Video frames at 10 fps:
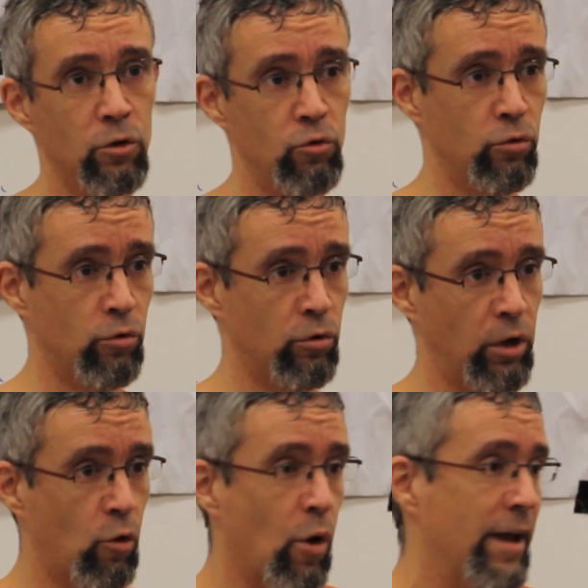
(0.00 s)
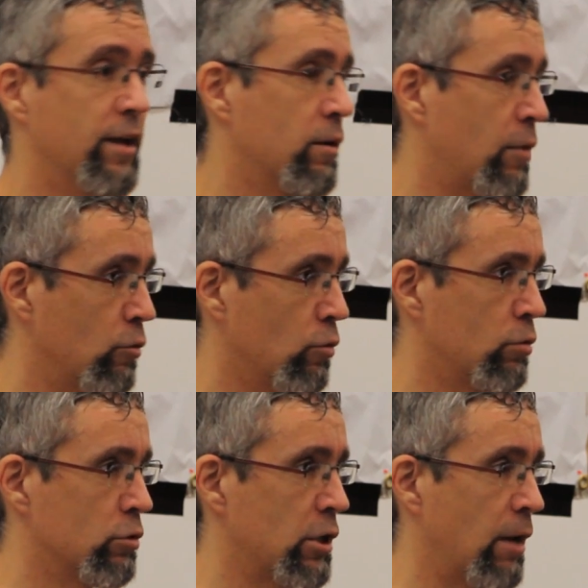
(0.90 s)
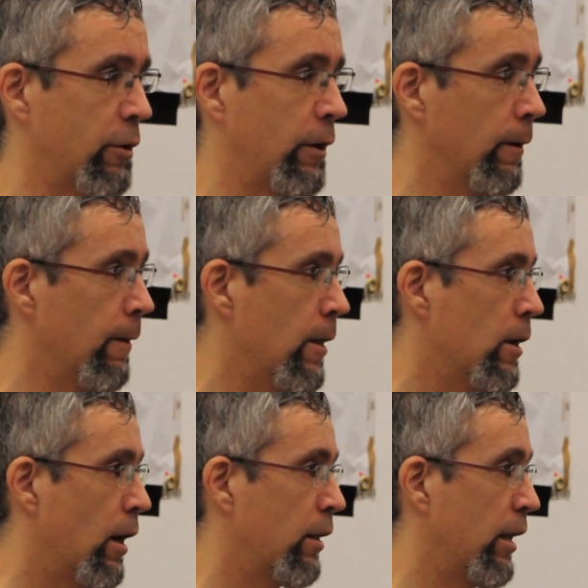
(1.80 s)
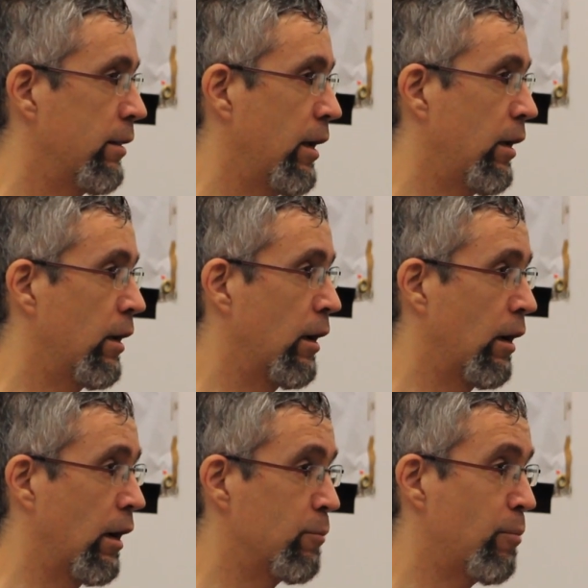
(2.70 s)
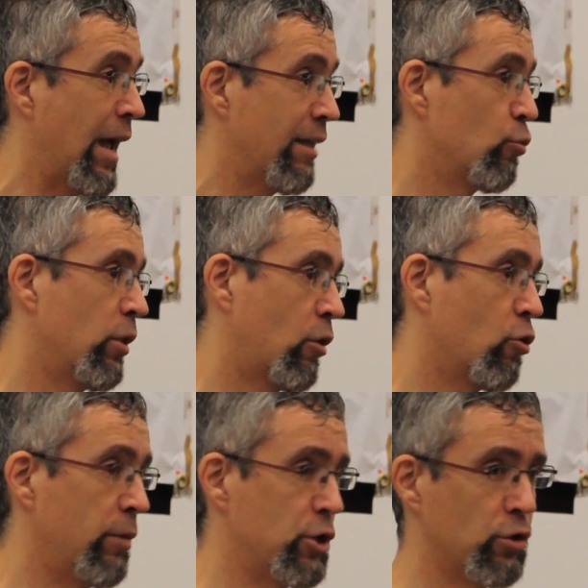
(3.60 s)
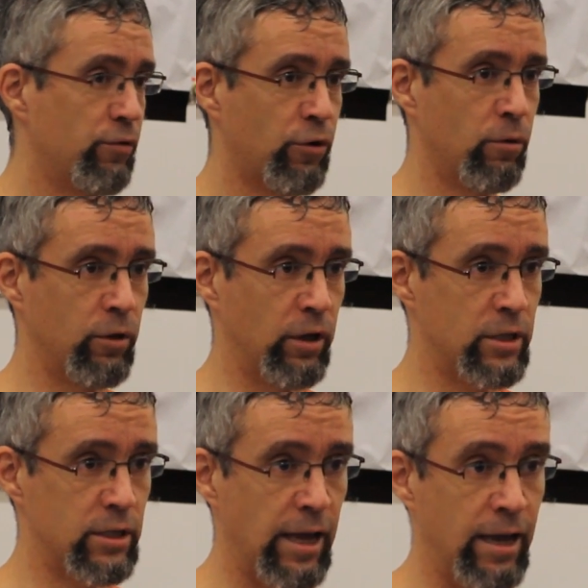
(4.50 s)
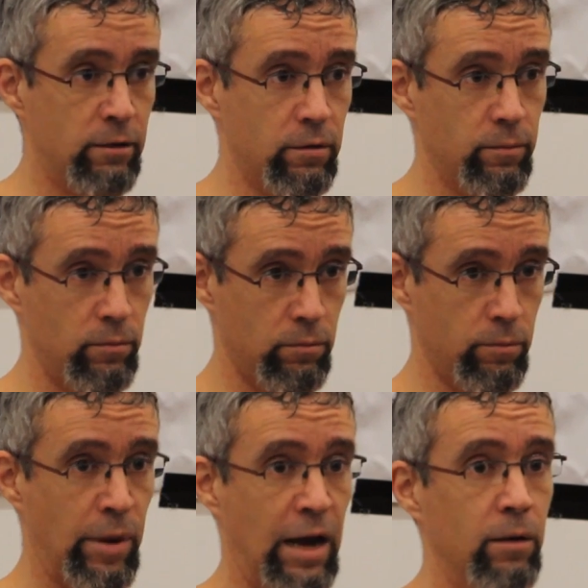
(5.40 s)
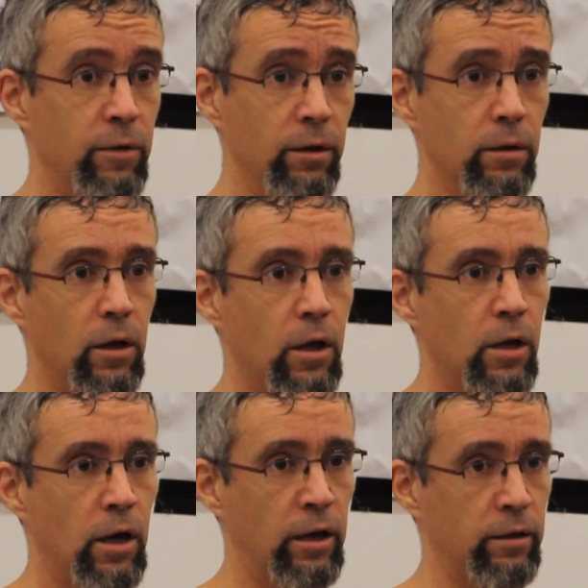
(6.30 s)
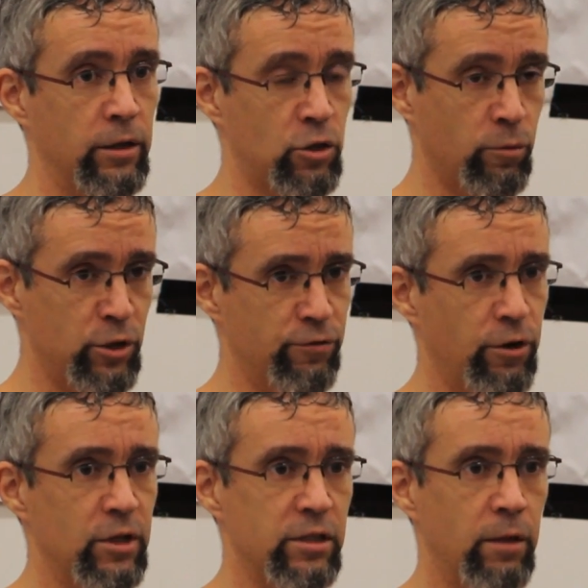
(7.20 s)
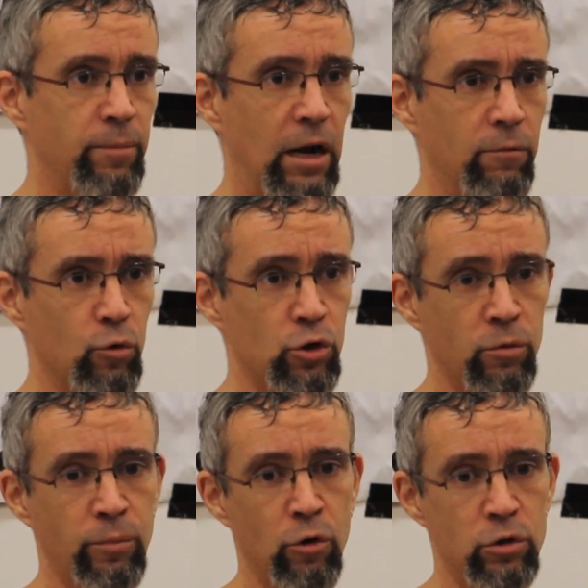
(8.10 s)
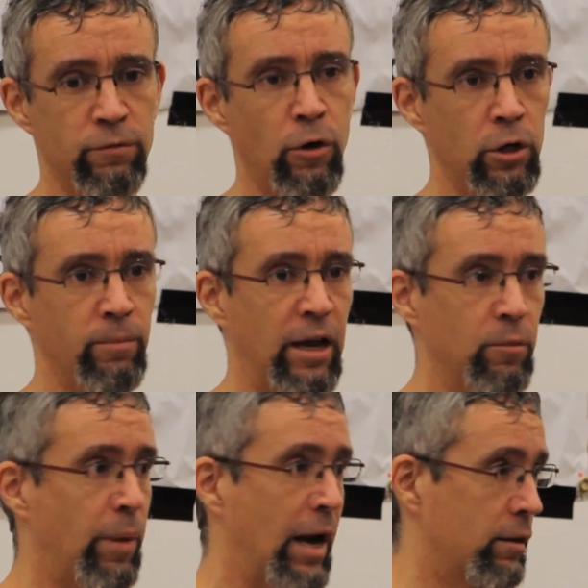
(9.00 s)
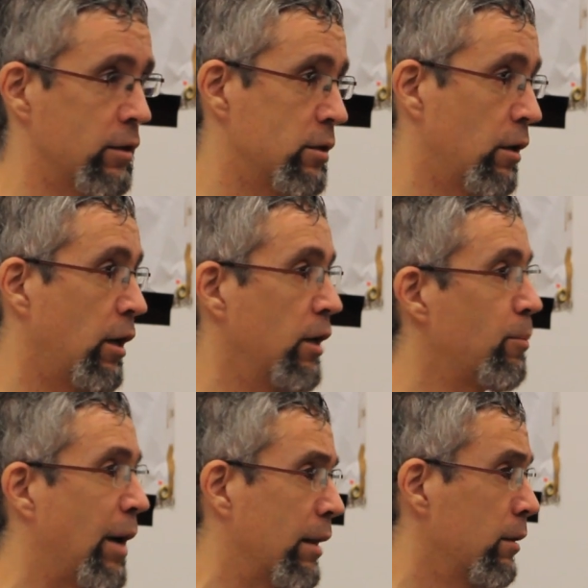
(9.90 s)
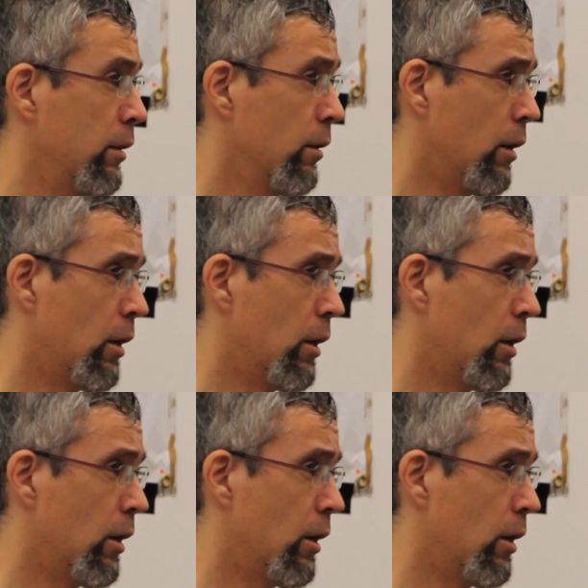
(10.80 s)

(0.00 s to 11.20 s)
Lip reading: to inquire about what was happening. And then they met with a commission from the state parliament. And this commission from the state parliament was composed of all the main parties: the Green Party,